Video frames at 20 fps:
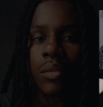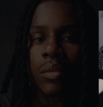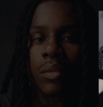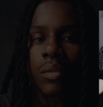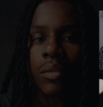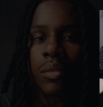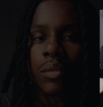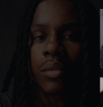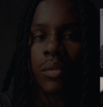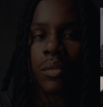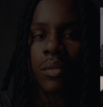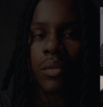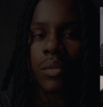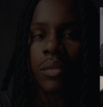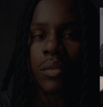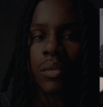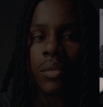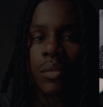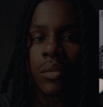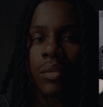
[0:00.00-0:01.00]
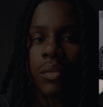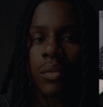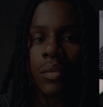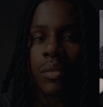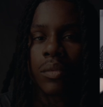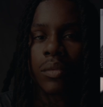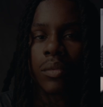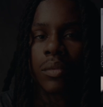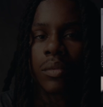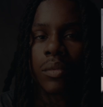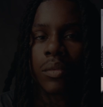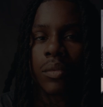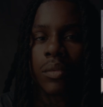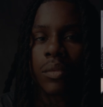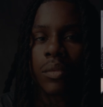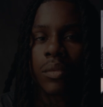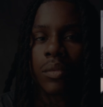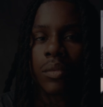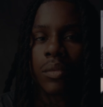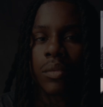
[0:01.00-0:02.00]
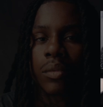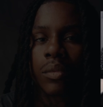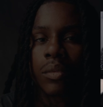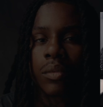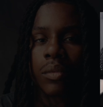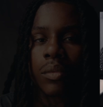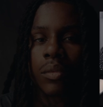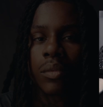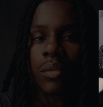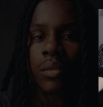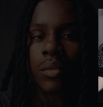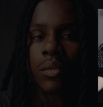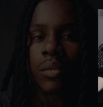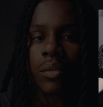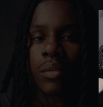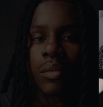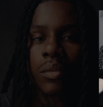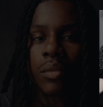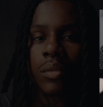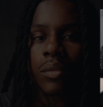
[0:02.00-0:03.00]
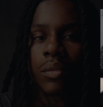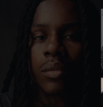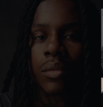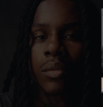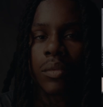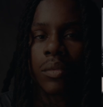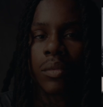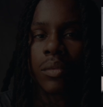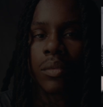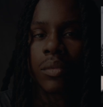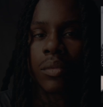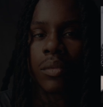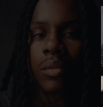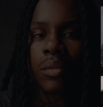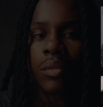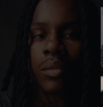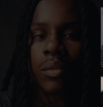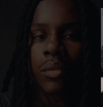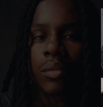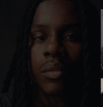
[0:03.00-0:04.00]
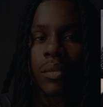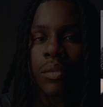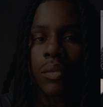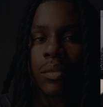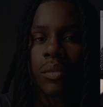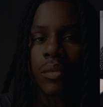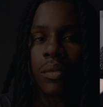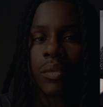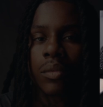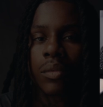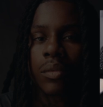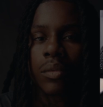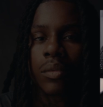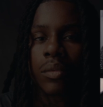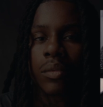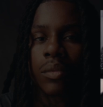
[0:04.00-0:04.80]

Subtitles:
The person shown says nothing.